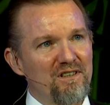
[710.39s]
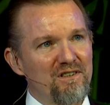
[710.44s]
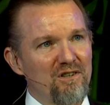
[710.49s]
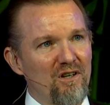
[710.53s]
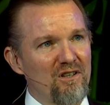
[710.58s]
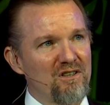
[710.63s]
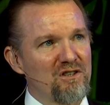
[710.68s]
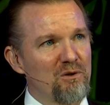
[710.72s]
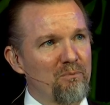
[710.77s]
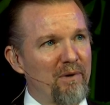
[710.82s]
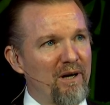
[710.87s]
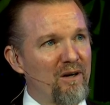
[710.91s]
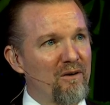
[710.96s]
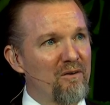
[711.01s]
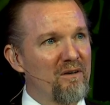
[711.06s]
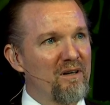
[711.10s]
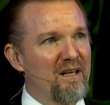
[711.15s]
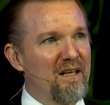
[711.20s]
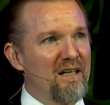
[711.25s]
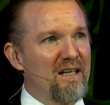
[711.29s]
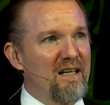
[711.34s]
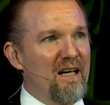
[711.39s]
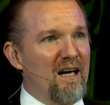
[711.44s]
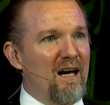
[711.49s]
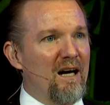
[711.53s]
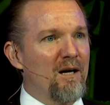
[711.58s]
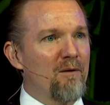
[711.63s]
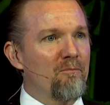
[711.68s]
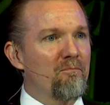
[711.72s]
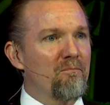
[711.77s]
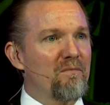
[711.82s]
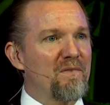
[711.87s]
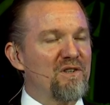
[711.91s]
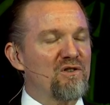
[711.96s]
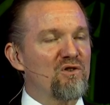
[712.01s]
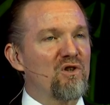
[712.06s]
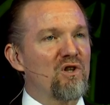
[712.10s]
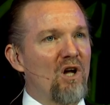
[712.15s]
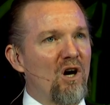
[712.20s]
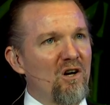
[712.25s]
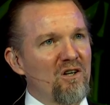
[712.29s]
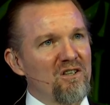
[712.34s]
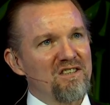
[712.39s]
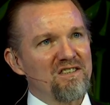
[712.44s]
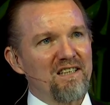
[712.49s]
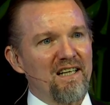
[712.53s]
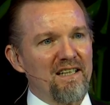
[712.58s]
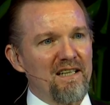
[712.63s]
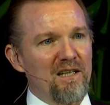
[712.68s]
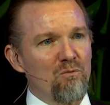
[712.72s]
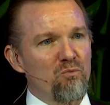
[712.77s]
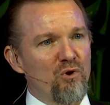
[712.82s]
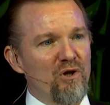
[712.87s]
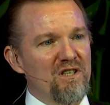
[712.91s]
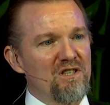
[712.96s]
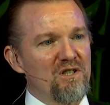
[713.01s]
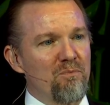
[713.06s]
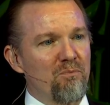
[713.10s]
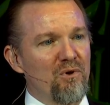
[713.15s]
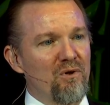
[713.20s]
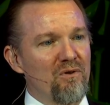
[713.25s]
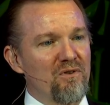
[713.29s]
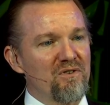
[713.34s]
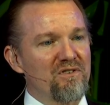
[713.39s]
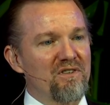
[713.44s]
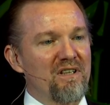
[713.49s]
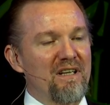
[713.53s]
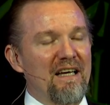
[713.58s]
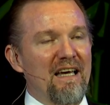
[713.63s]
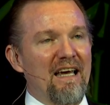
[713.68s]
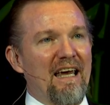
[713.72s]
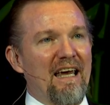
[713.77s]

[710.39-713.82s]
It talks about um, these long-standing principles.